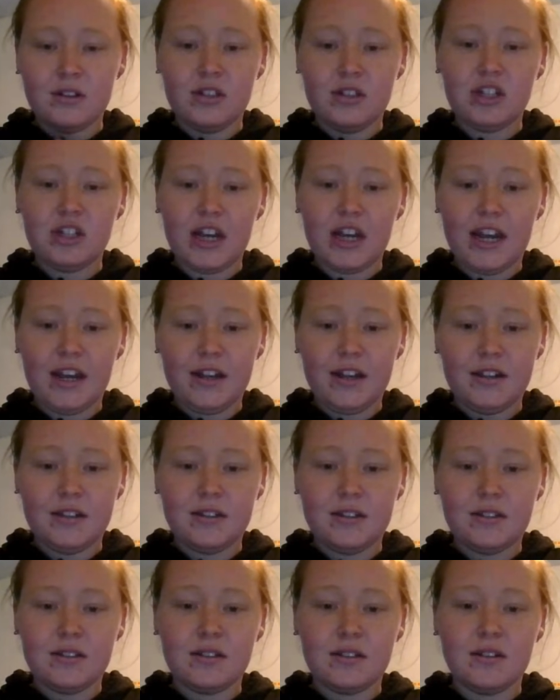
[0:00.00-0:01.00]

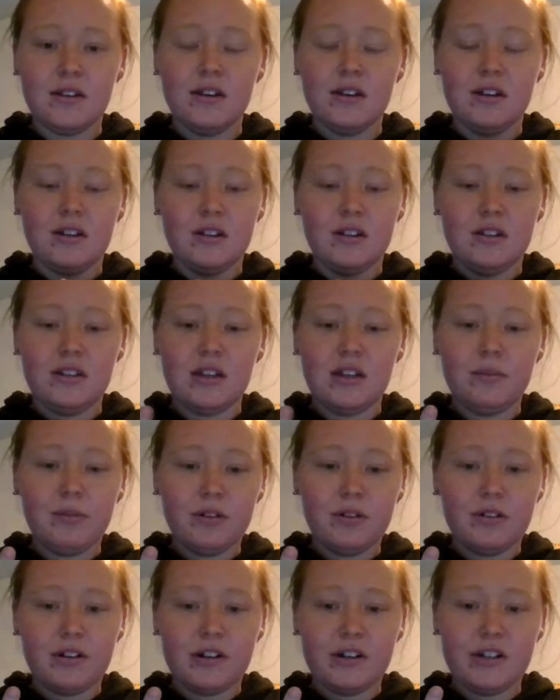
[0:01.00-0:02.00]
chains,
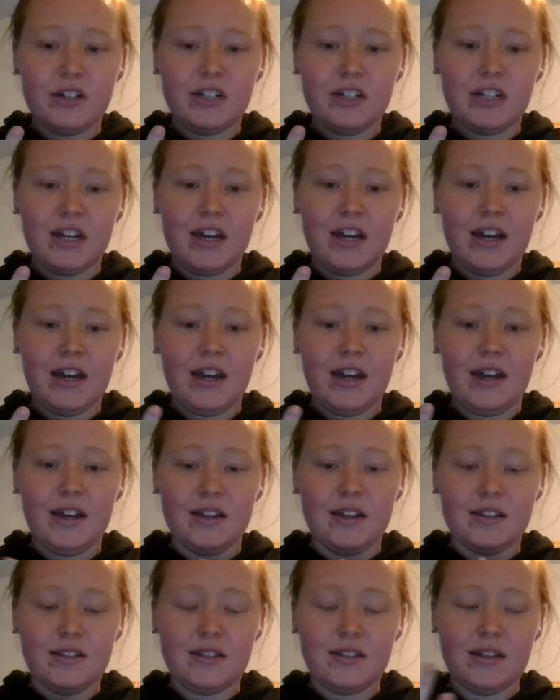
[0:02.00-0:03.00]
double crochet,
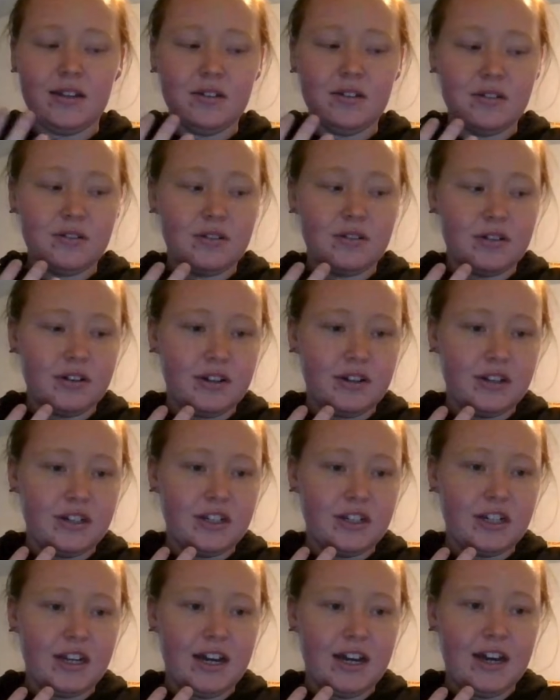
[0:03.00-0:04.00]
single
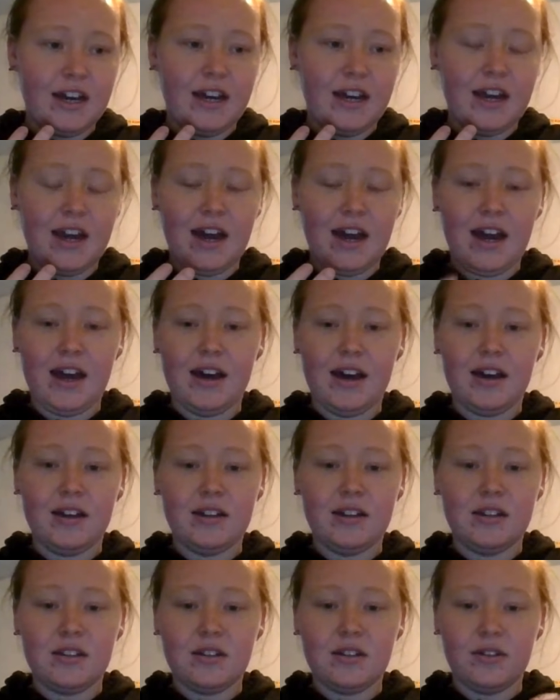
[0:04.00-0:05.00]
crochet,
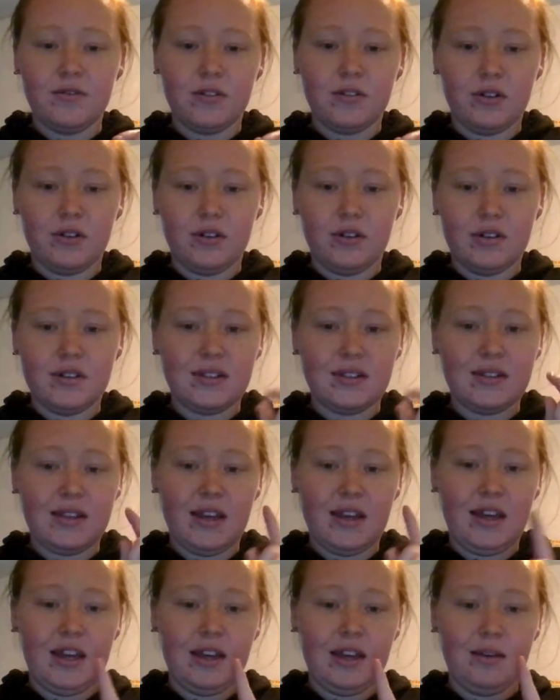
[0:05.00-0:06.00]
and of course
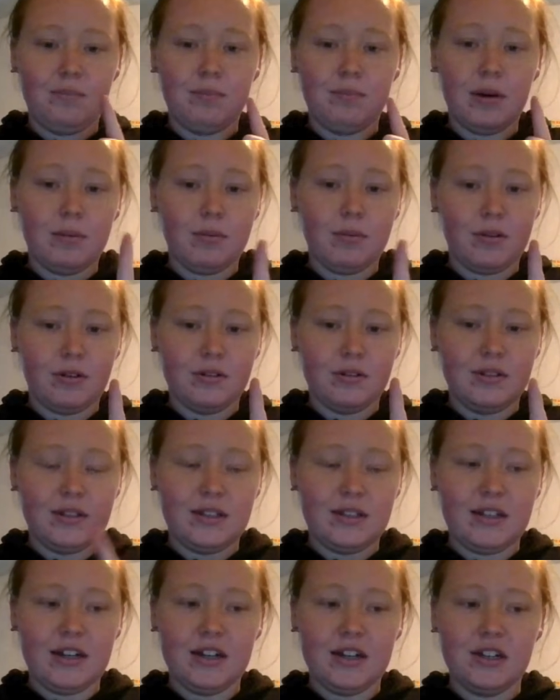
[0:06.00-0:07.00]
the popcorn
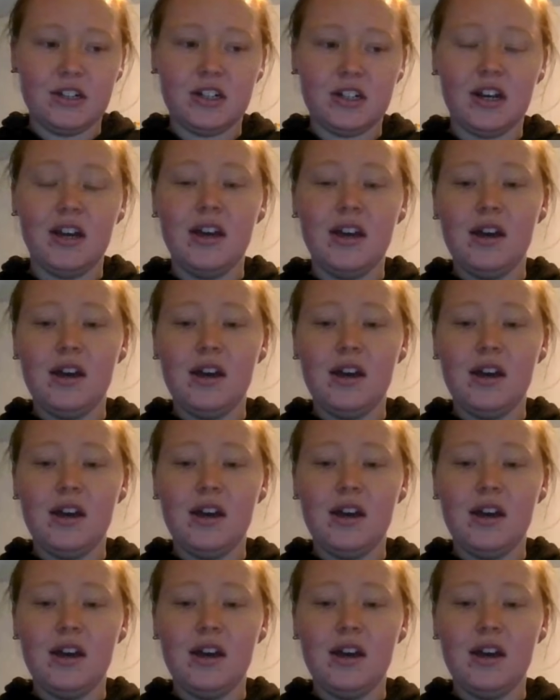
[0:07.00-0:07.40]
stitch,